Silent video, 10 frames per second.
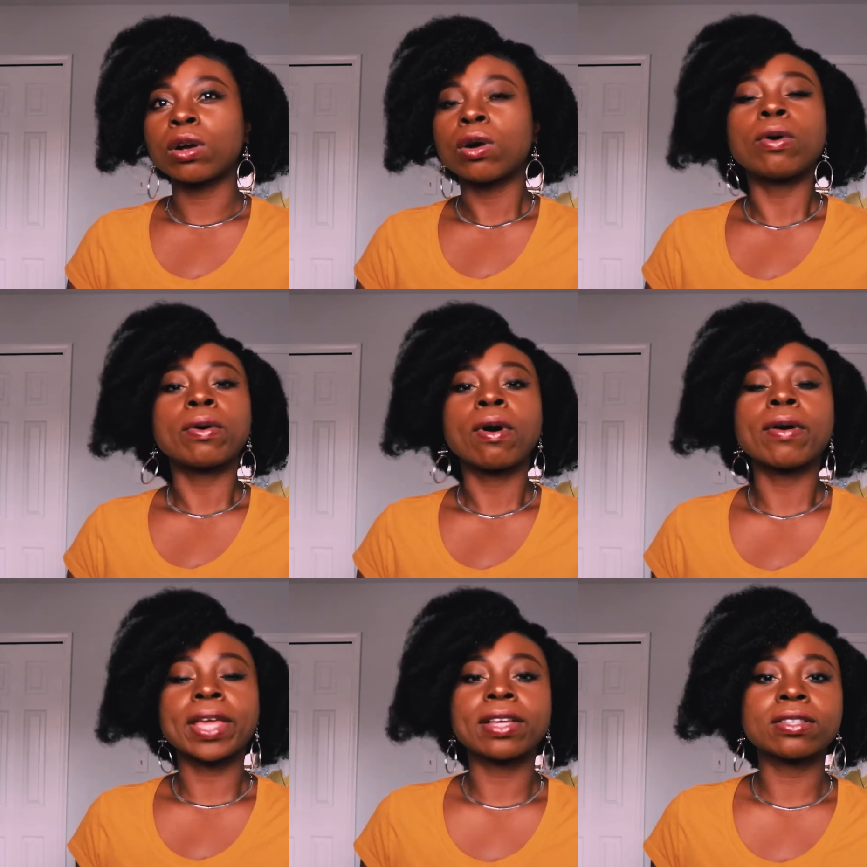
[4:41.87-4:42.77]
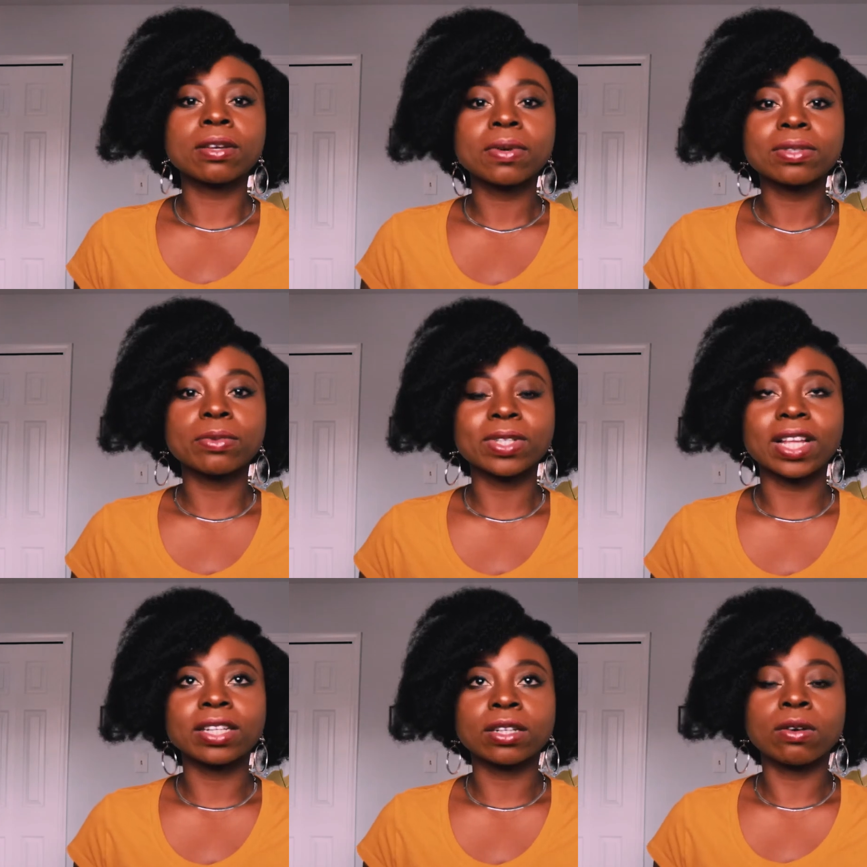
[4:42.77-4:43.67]
Oh, okay. Someone was
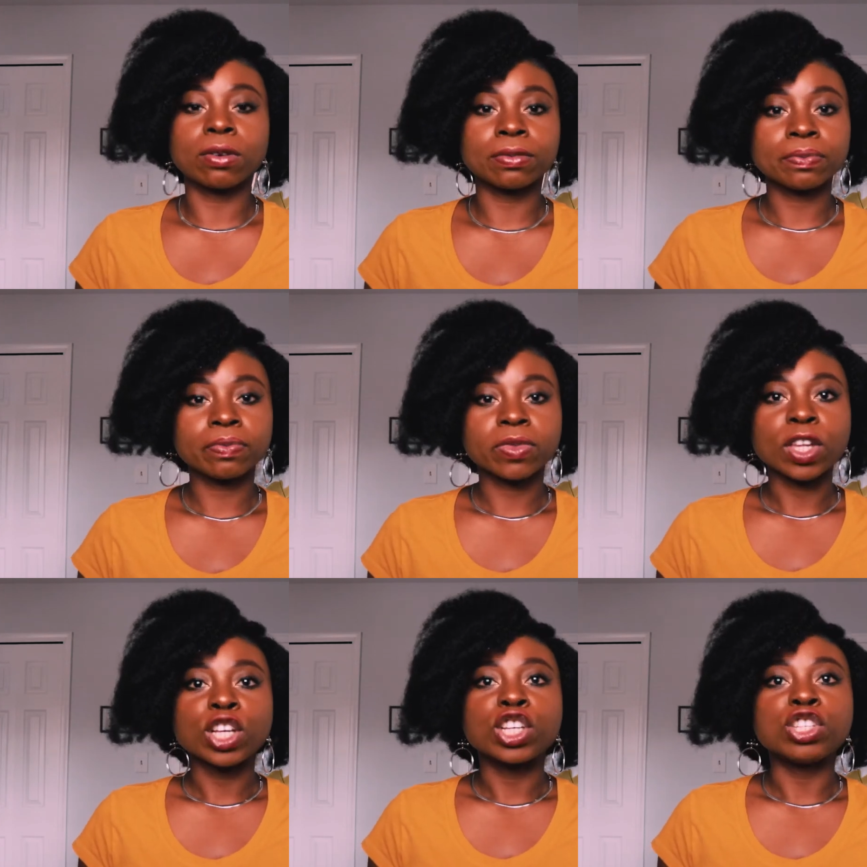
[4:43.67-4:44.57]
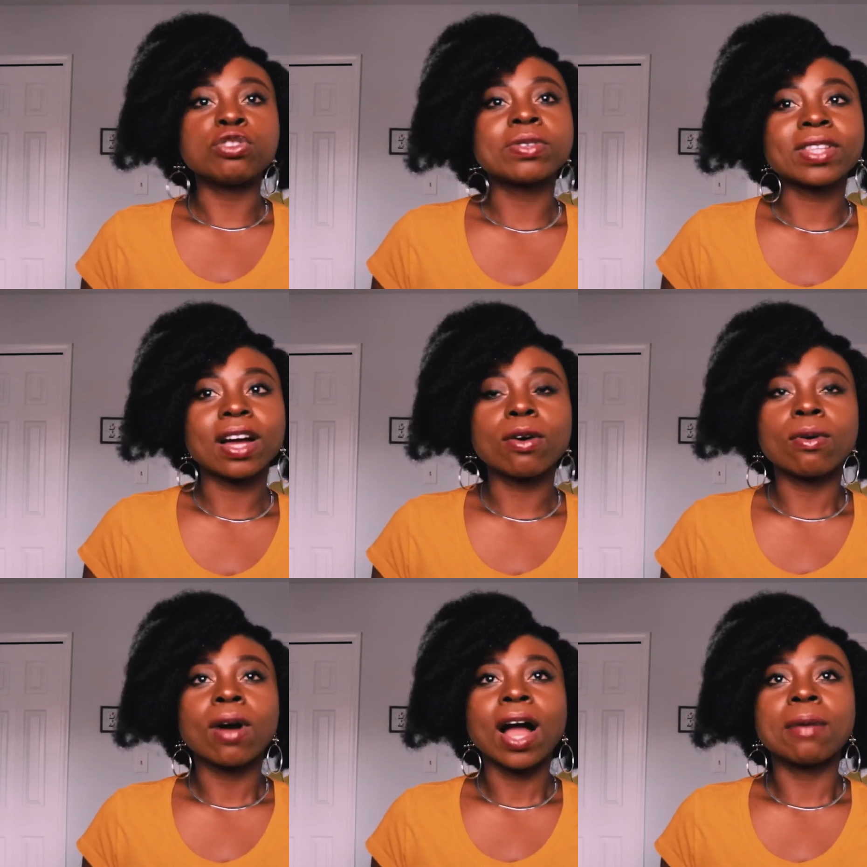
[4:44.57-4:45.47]
like, "Oh, you start.
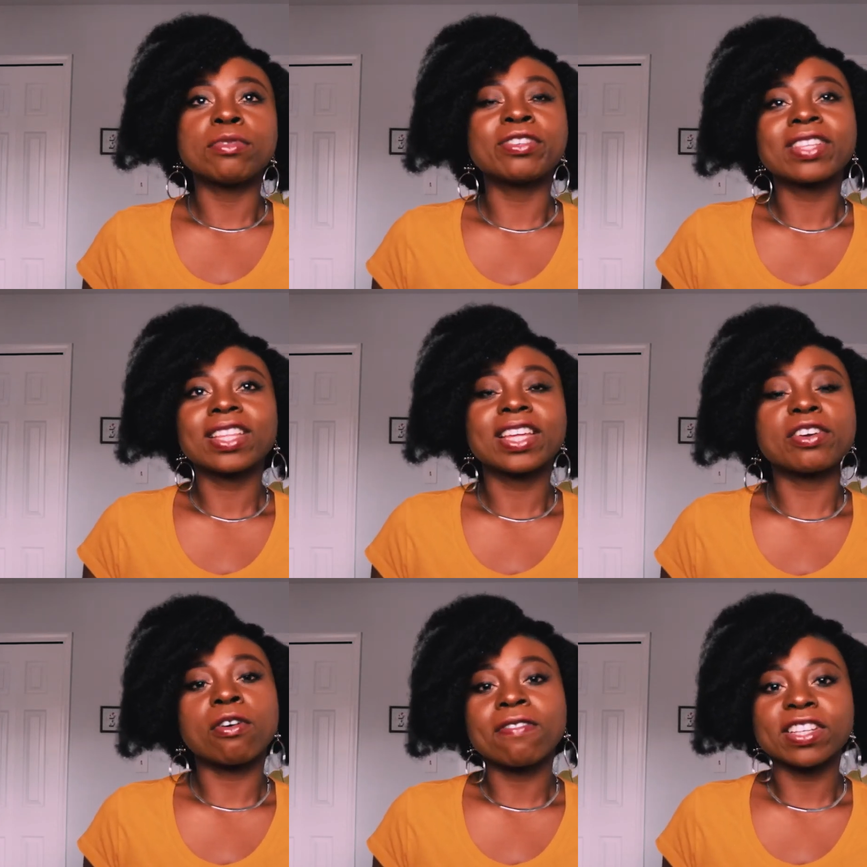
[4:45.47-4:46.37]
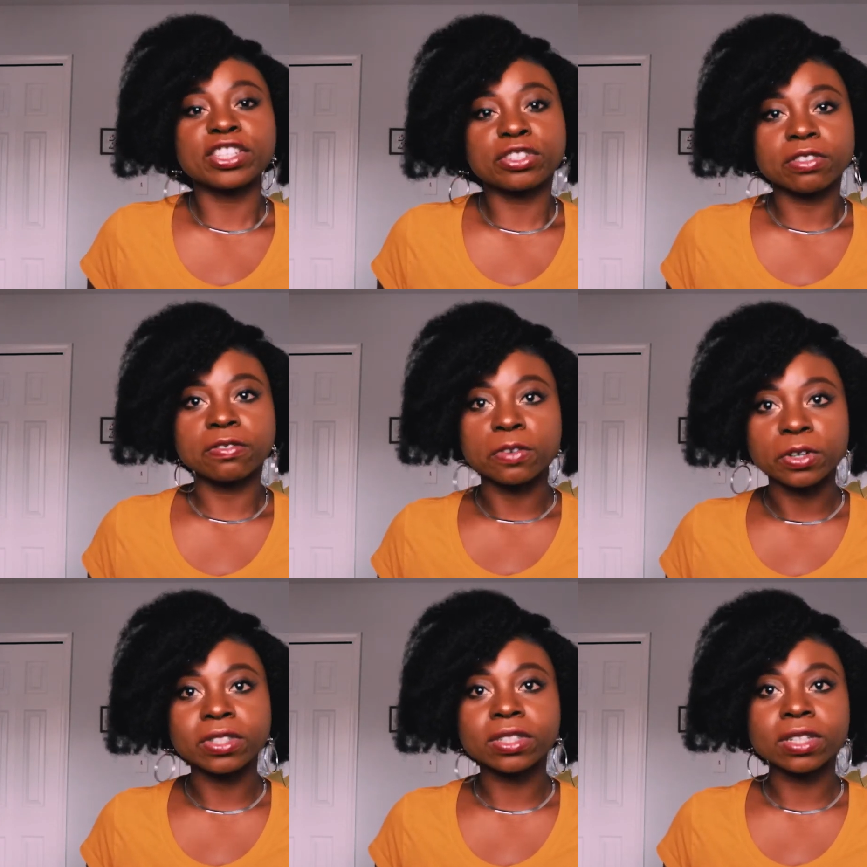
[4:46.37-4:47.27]
Oh, um, you started a conversation
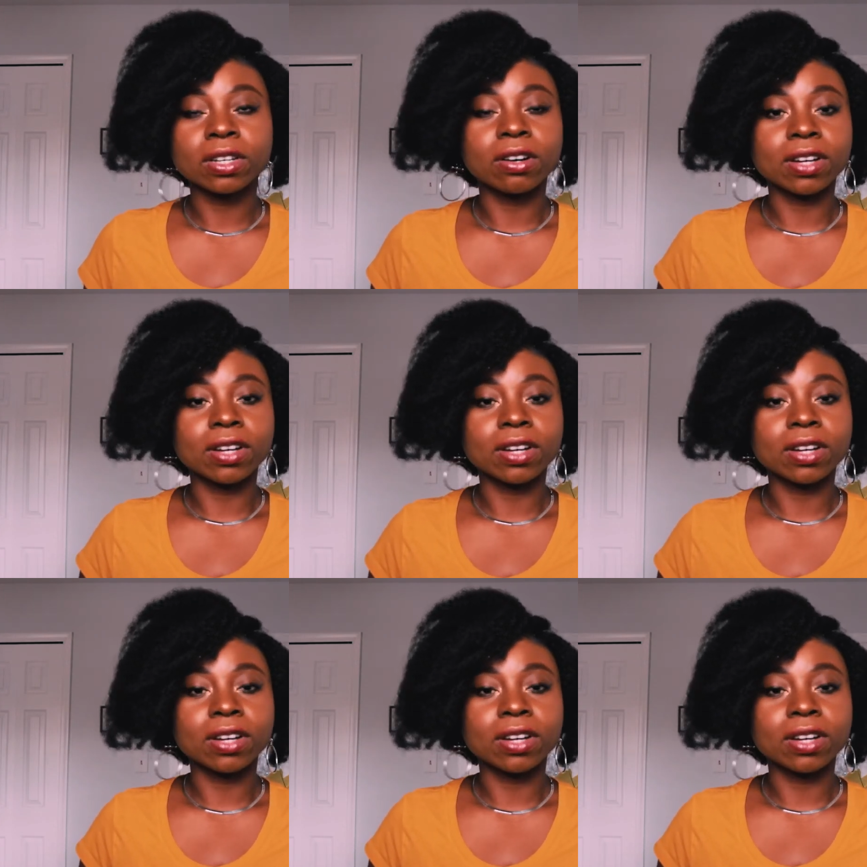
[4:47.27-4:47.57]
first.